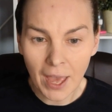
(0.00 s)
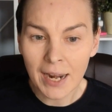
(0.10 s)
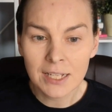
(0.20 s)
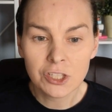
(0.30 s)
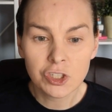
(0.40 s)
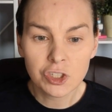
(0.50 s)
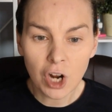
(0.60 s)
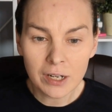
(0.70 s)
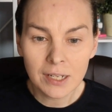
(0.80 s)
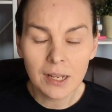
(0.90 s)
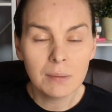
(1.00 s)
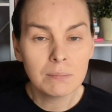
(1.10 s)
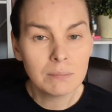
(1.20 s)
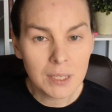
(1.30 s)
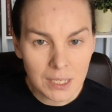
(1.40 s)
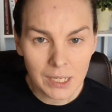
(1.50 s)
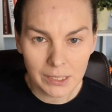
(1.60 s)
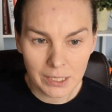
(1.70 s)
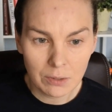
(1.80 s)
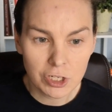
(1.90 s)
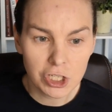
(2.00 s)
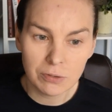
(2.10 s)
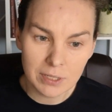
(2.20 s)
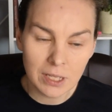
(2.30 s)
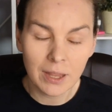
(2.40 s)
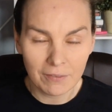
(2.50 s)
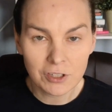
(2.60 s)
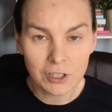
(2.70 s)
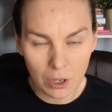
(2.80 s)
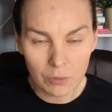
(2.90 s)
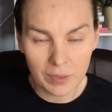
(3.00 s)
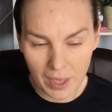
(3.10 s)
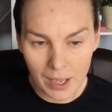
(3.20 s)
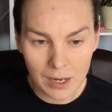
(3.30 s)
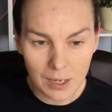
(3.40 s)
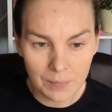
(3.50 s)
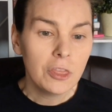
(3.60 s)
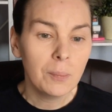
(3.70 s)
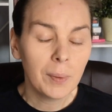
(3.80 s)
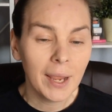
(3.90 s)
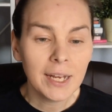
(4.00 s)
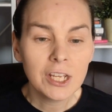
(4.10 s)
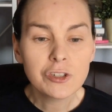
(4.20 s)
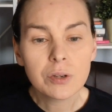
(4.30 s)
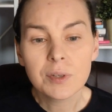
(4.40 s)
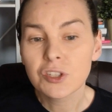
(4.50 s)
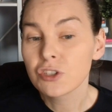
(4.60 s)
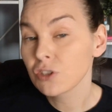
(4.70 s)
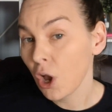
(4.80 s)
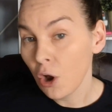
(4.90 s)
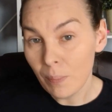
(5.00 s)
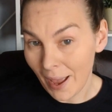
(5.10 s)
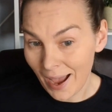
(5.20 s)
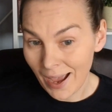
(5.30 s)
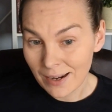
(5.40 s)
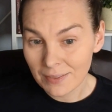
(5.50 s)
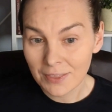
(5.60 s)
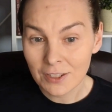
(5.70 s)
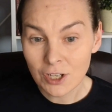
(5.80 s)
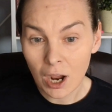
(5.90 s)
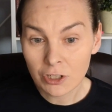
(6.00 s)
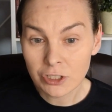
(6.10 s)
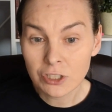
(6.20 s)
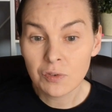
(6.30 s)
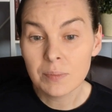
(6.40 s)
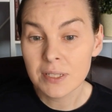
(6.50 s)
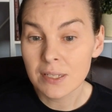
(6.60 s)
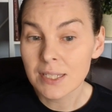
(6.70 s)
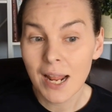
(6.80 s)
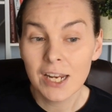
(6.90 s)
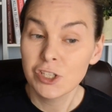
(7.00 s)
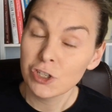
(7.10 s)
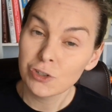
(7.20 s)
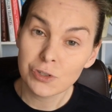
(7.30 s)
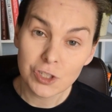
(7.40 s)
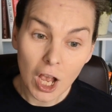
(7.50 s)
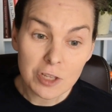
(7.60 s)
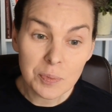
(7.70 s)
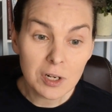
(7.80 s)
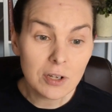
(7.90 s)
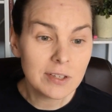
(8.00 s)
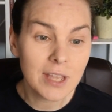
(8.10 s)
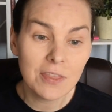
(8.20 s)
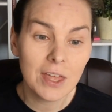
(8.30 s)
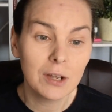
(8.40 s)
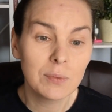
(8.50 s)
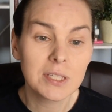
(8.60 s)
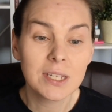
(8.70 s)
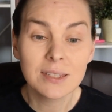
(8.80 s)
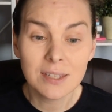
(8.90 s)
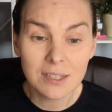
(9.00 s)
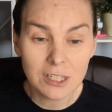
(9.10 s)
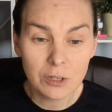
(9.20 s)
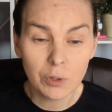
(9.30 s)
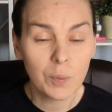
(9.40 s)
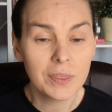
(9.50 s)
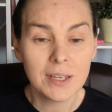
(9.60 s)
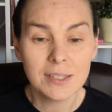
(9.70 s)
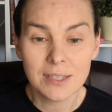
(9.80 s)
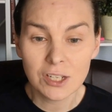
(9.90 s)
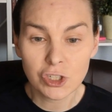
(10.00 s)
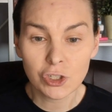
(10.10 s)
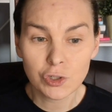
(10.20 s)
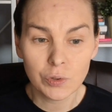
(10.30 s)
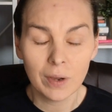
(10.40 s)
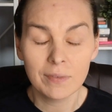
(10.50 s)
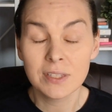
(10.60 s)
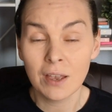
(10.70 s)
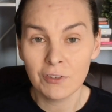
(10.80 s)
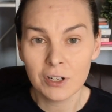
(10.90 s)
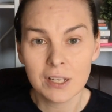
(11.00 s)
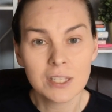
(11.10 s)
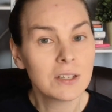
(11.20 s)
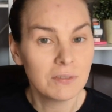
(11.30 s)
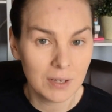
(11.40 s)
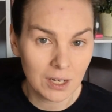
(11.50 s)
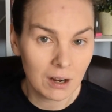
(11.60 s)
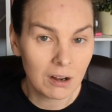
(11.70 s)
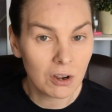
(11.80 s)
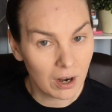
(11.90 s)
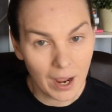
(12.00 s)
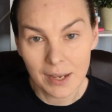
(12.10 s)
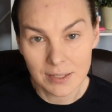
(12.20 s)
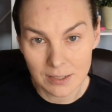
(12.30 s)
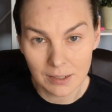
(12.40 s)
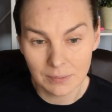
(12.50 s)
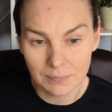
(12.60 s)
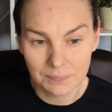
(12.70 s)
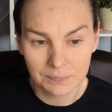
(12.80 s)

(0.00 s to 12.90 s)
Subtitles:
that it started immediately when she was left alone with Hannah. The brain injury was so bad that the doctors from Cincinnati Children's Hospital said that it was consistent with what they see in children who have suffered a severe car accident.